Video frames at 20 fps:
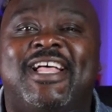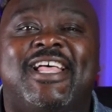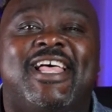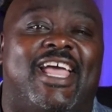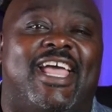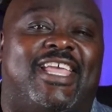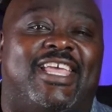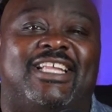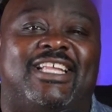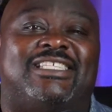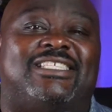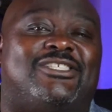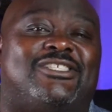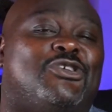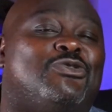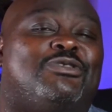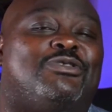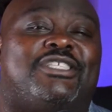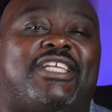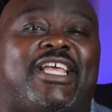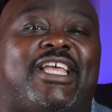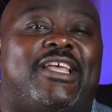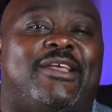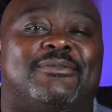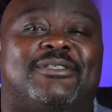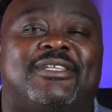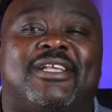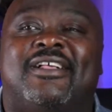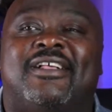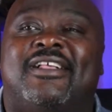against two
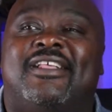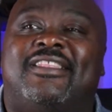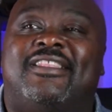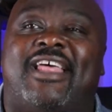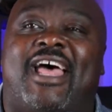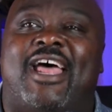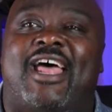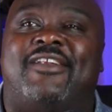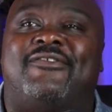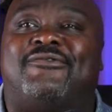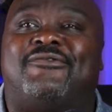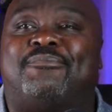teams that,